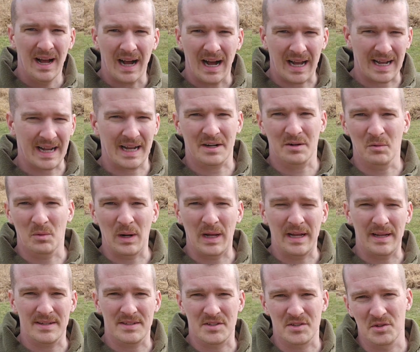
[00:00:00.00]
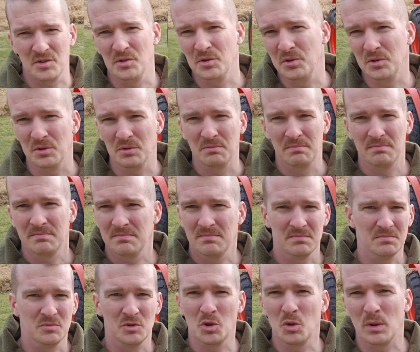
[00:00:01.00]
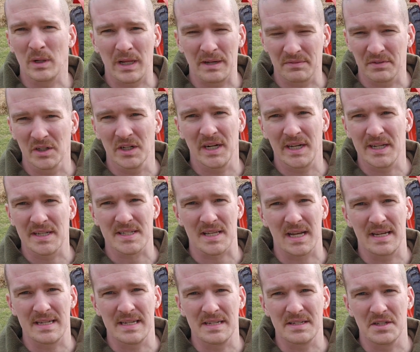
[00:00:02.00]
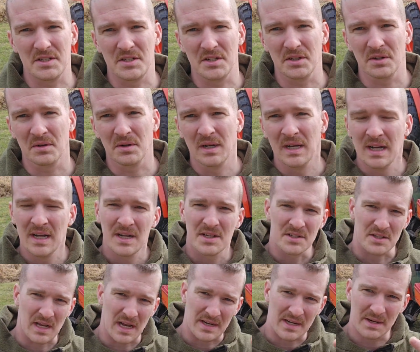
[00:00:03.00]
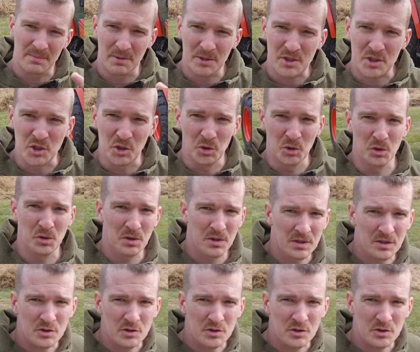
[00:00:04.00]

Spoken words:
I got a way to do whatever it is I need to do. So yeah, number 2,